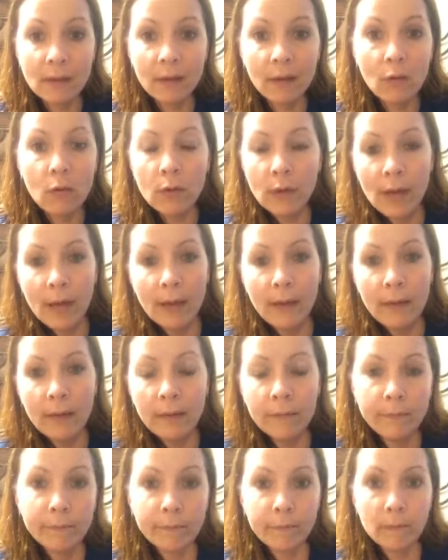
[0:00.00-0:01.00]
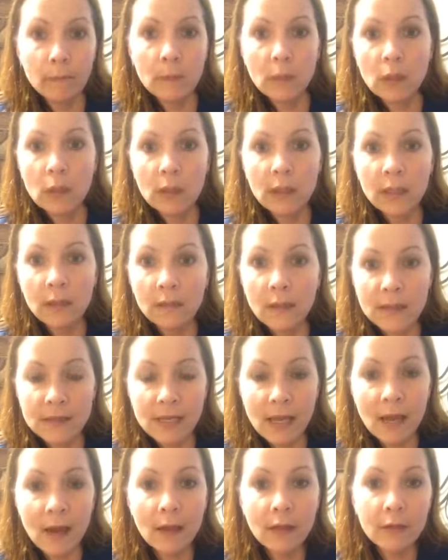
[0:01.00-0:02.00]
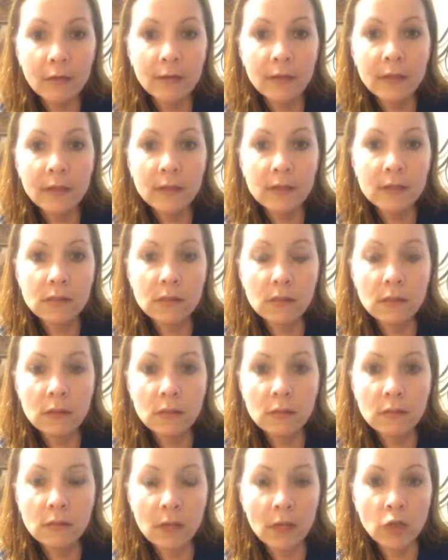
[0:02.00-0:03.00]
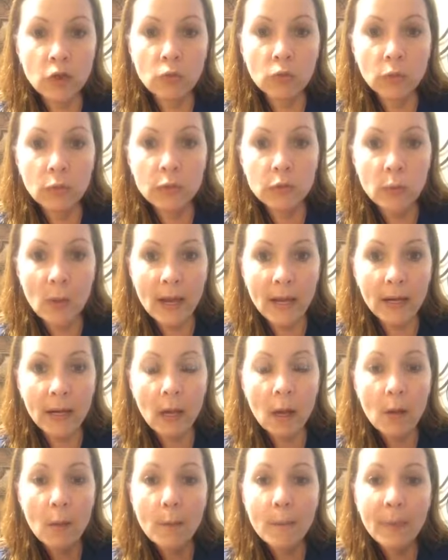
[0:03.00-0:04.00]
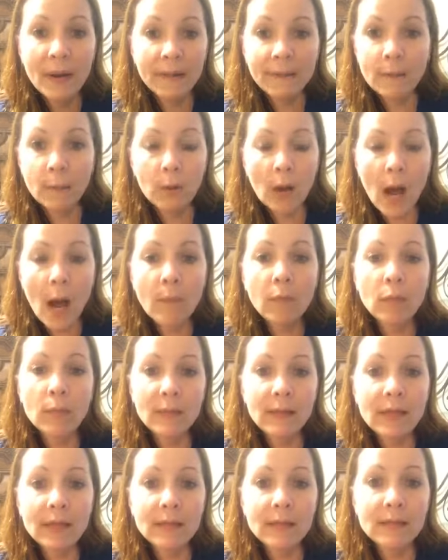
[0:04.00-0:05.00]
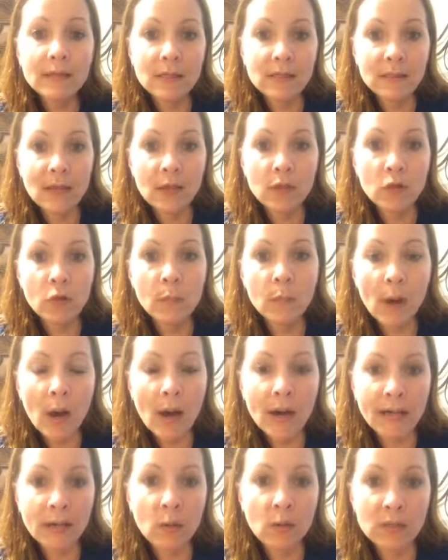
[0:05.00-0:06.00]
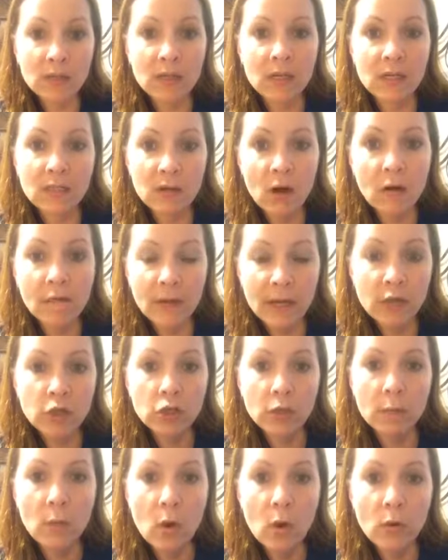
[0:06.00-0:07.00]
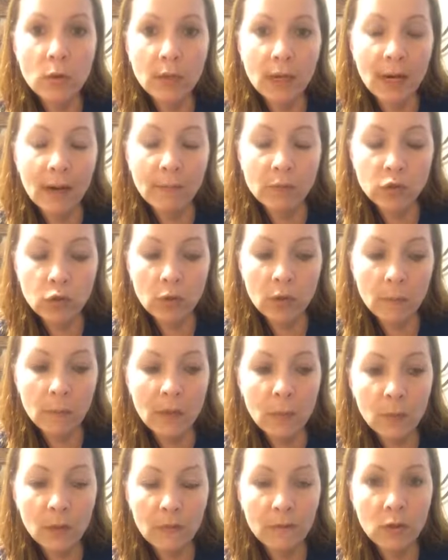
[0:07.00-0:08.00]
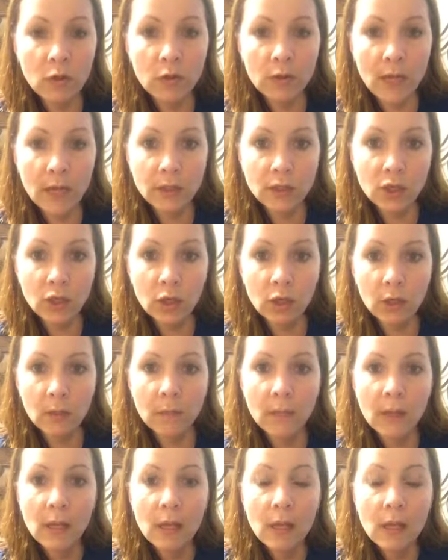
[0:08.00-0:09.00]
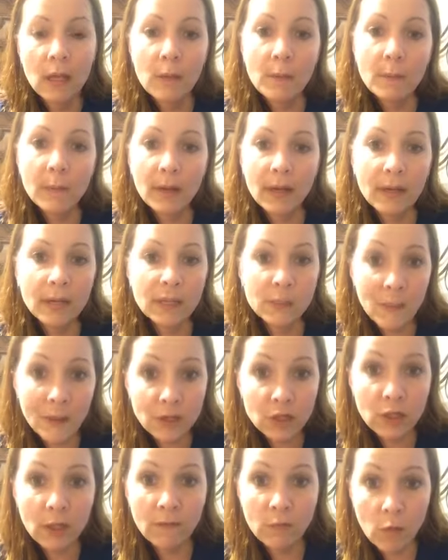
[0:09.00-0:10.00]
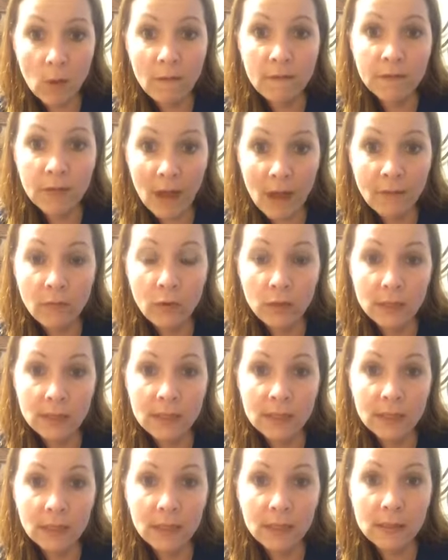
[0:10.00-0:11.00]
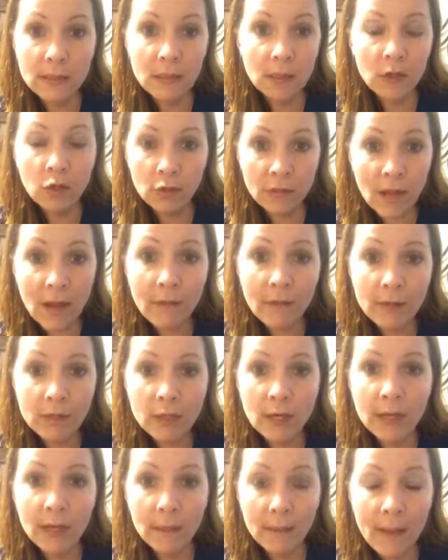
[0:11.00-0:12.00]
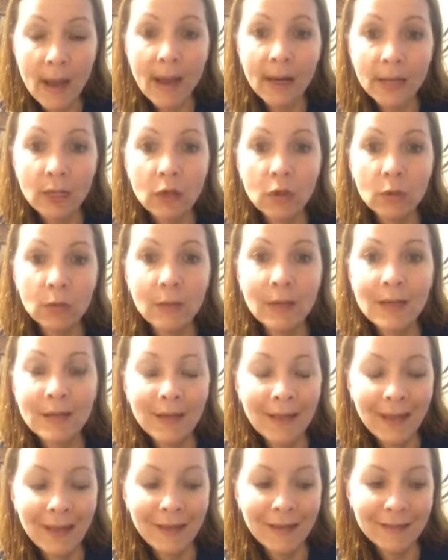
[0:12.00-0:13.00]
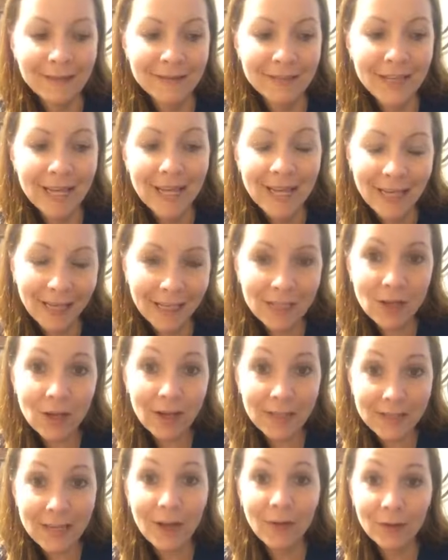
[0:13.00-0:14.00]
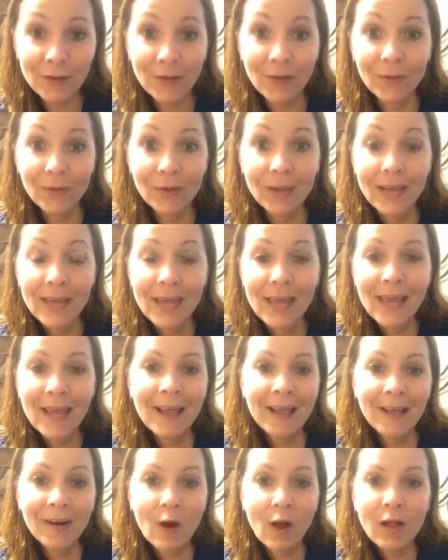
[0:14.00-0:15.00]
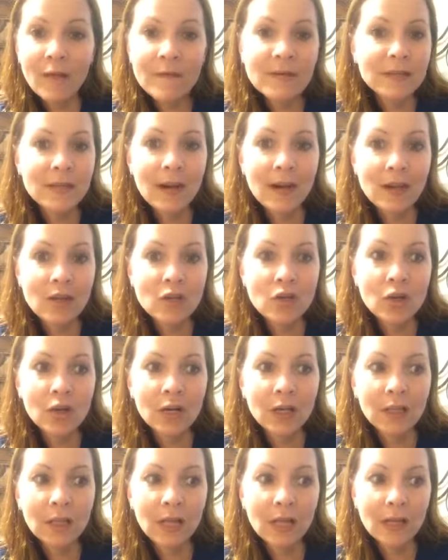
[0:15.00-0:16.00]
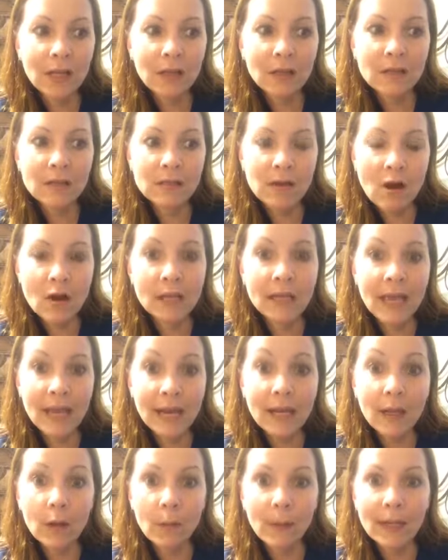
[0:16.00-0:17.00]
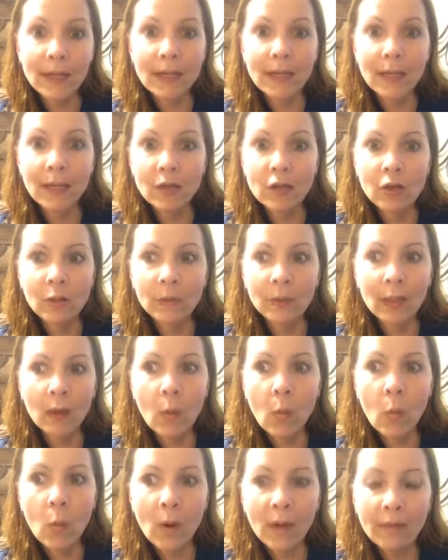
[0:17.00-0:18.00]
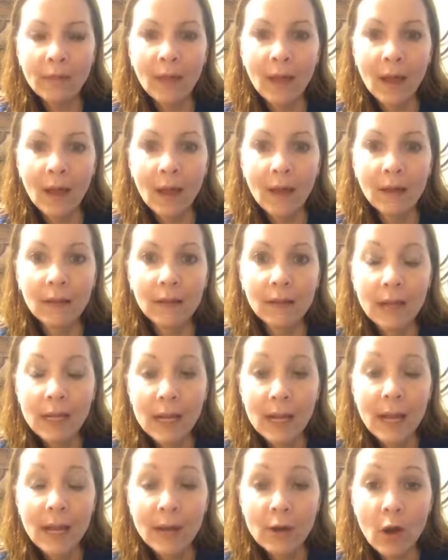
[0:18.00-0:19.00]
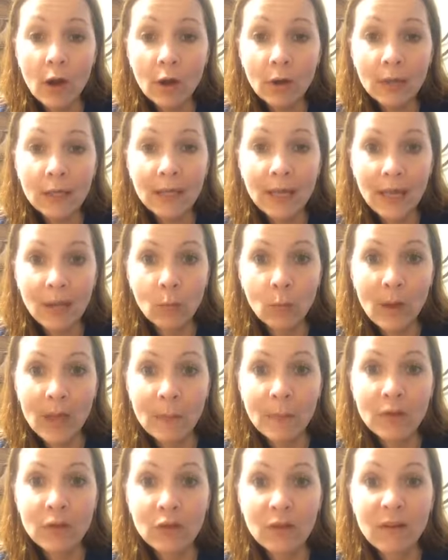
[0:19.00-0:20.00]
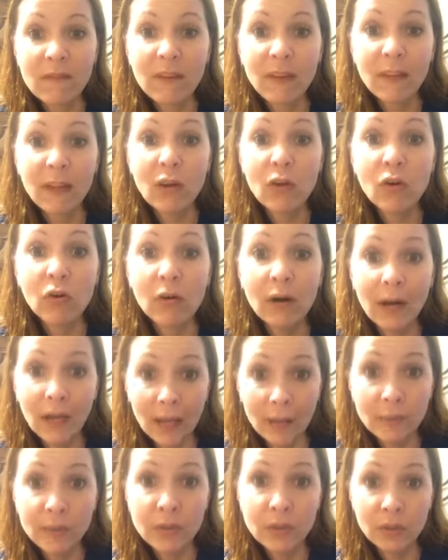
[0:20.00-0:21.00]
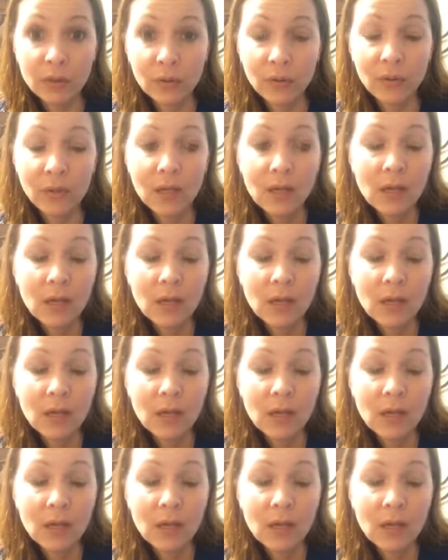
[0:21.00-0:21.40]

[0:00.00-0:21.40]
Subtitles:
Okay, eat less calories, then you lose weight. But the problem is that your body goes into starvation mode. And I'm sure that people have heard that term. But especially if you have thyroid disease, your thyroid's going to get mad at you and it's going to tell you. And all of a sudden you're going to start gaining weight and you're going to be what the hell? And not only gain weight, but you're going to feel like crap too.